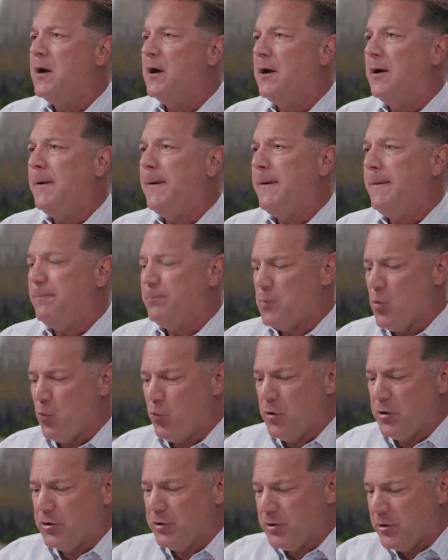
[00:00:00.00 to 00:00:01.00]

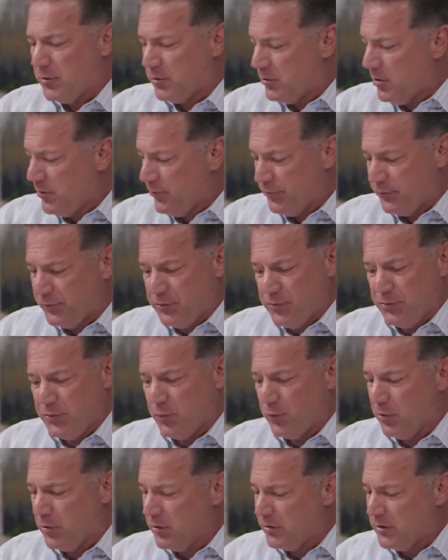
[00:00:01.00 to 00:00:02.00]
We're going to go through the
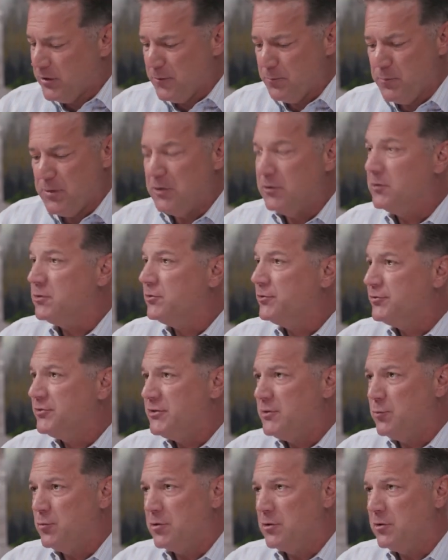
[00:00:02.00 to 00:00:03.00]
working of miracles,
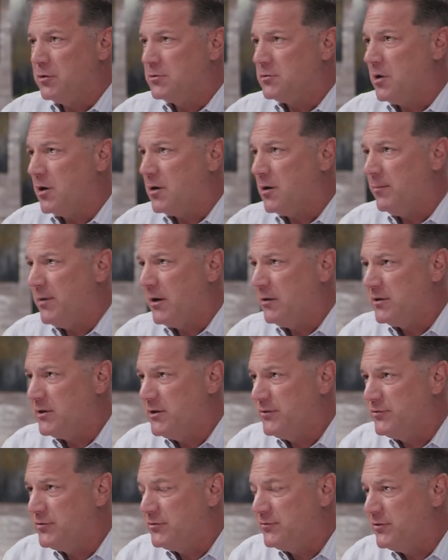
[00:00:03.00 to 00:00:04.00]
then we're going to talk about
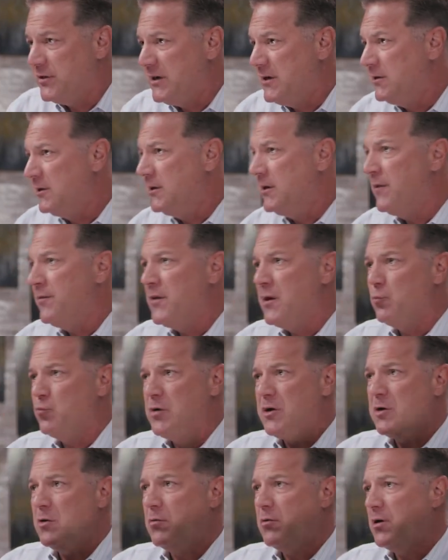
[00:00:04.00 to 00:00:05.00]
gifts of healing, and then
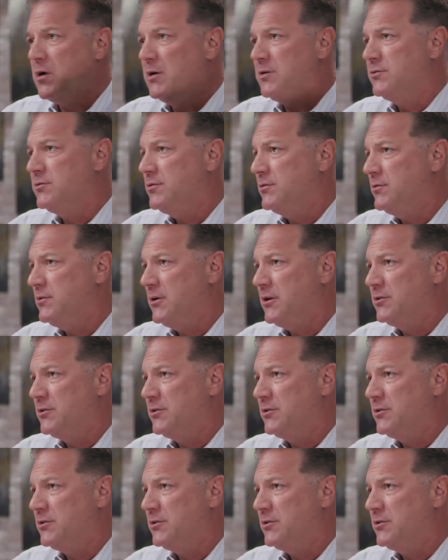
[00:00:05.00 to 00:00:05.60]
we go on to the